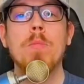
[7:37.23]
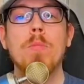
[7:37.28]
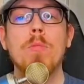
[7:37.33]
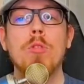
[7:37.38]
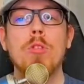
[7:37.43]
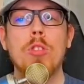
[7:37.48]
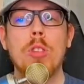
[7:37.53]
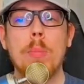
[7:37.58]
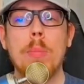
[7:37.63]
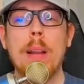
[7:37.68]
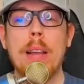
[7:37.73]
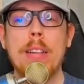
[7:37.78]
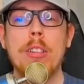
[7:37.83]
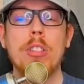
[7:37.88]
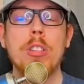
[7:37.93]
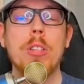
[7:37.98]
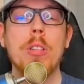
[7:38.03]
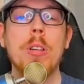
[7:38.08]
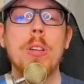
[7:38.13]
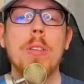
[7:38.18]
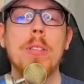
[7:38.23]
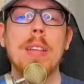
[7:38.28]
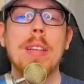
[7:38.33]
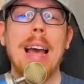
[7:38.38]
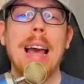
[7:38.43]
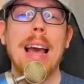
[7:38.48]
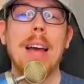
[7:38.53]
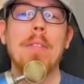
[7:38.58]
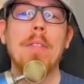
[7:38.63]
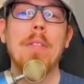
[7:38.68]
AAA studios
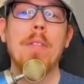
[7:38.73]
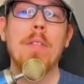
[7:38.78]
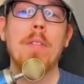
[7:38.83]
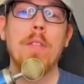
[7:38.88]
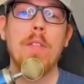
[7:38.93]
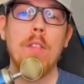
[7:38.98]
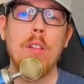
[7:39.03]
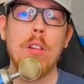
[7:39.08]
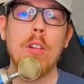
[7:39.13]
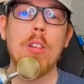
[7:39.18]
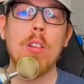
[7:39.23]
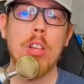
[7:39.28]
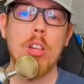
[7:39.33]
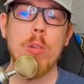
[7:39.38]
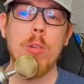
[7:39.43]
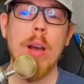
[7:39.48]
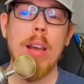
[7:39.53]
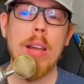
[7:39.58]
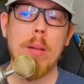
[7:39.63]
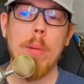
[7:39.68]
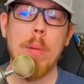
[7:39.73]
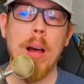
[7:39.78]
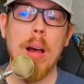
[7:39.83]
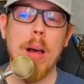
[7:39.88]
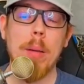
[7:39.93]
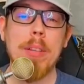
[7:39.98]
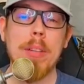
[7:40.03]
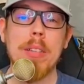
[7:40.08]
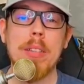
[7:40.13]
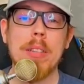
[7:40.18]
have full QA
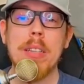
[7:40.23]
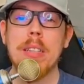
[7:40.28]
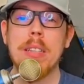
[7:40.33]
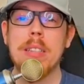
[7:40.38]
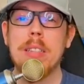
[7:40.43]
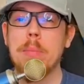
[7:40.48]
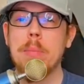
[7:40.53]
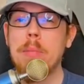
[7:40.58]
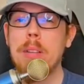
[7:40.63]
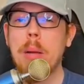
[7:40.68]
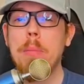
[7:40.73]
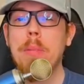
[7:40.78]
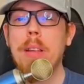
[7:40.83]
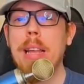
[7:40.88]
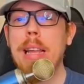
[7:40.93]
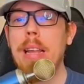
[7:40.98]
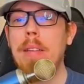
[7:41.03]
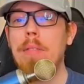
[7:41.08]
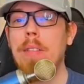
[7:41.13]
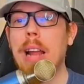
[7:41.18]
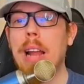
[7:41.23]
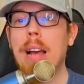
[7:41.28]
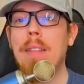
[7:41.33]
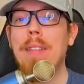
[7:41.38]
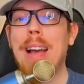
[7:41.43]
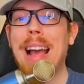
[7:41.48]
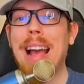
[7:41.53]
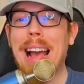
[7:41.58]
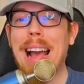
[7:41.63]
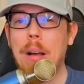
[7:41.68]
departments. Sometimes they even have
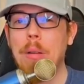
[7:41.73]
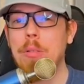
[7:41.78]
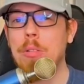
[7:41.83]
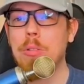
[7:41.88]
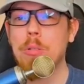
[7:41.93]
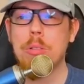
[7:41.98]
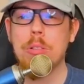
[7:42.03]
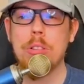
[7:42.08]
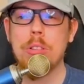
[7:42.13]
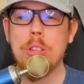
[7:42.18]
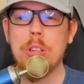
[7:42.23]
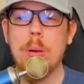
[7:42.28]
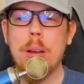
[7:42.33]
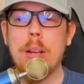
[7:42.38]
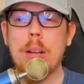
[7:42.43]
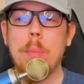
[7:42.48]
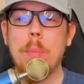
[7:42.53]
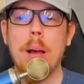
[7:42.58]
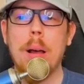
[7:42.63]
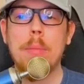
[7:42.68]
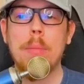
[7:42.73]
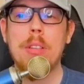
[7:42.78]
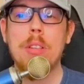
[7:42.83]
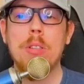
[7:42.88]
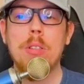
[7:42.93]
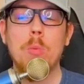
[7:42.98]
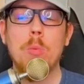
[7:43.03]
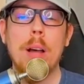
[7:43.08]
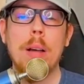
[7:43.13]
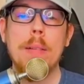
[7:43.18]
outsourced QA departments
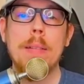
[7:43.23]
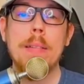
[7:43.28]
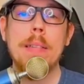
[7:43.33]
as well.